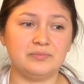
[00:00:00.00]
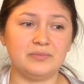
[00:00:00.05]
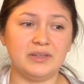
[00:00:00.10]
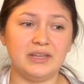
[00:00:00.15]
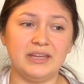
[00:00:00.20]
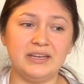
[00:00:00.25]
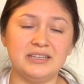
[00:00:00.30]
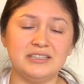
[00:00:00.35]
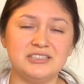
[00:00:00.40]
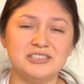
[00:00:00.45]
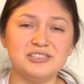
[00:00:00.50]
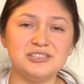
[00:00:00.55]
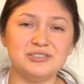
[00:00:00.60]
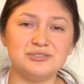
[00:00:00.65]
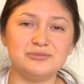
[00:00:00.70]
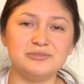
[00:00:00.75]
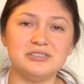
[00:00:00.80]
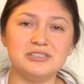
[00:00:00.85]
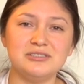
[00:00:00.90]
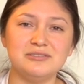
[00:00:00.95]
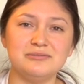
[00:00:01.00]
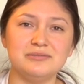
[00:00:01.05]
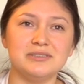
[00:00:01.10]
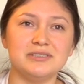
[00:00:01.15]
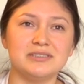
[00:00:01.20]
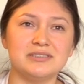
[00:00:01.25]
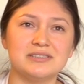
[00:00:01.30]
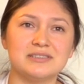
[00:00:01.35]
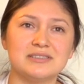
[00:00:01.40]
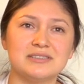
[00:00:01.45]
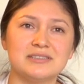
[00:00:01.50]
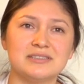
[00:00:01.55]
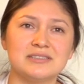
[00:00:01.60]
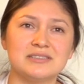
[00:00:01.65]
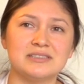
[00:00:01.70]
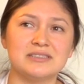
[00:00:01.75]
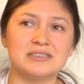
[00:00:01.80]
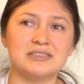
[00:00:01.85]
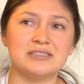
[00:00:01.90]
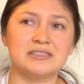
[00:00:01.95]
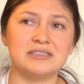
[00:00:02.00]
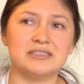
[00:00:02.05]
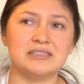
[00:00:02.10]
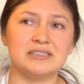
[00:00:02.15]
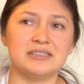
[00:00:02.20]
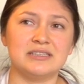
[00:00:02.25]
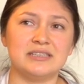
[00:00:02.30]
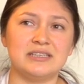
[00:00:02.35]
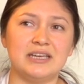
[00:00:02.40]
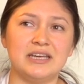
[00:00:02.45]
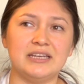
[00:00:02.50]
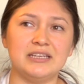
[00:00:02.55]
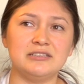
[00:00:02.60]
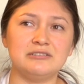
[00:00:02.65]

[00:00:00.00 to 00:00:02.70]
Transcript: And it just really was getting